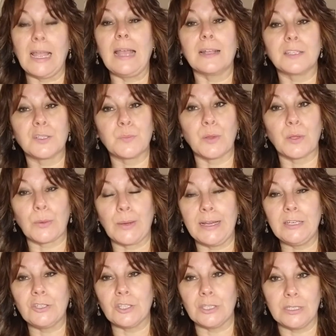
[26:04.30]

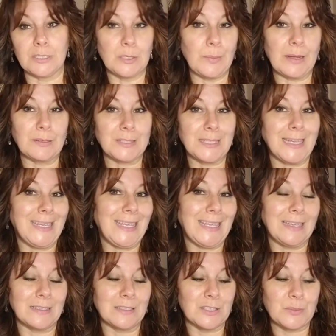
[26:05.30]
exploration. It's about
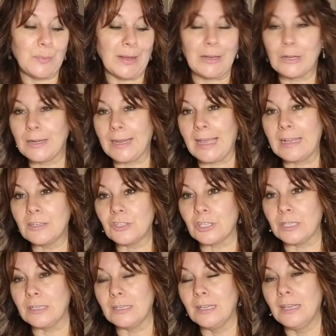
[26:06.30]
taking inspired
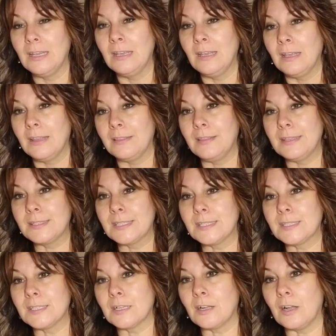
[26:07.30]
action. This
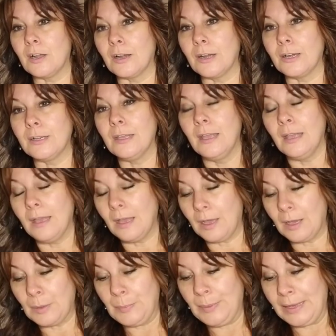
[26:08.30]
is a card
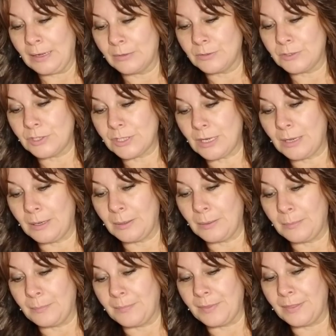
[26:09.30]
about
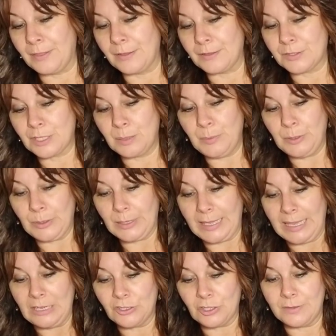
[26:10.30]
um, this
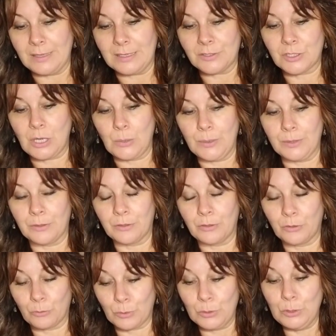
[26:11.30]
communication that's going
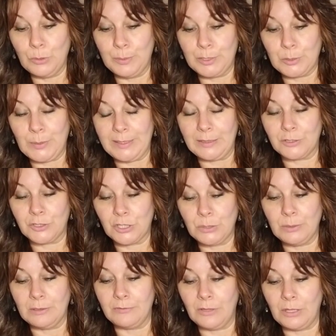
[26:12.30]
through between the
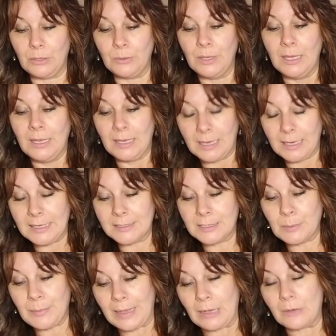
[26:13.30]
two of you is
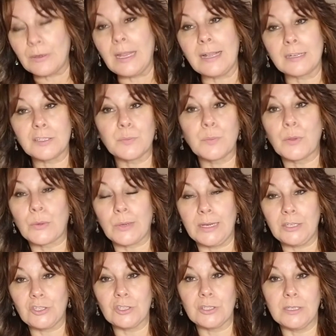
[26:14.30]
about
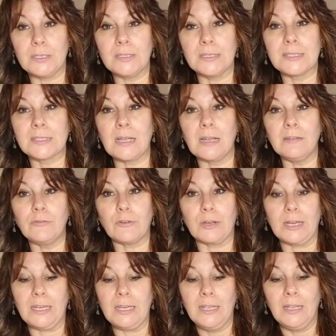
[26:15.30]
exploration and
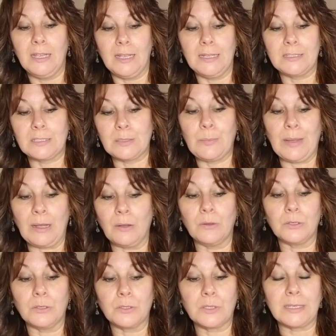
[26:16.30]
discovery. It's
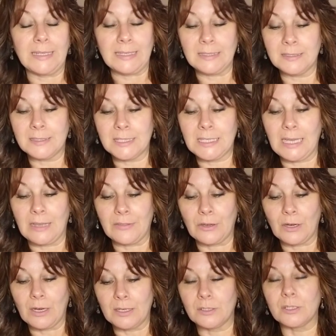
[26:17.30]
about getting
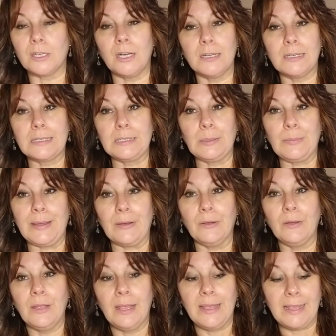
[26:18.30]
together and talking
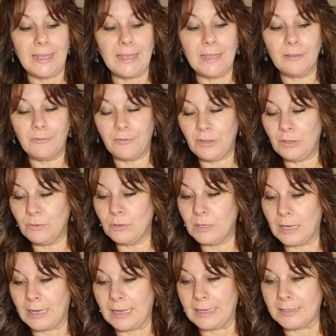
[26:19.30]
about if you
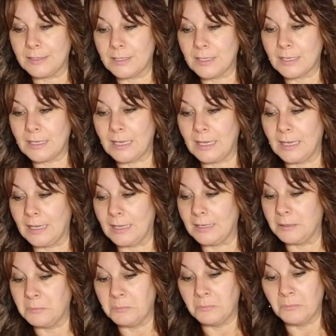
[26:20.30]
guys
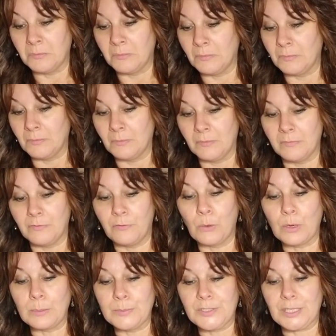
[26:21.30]
can
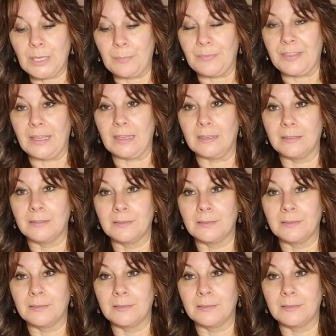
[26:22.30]
form something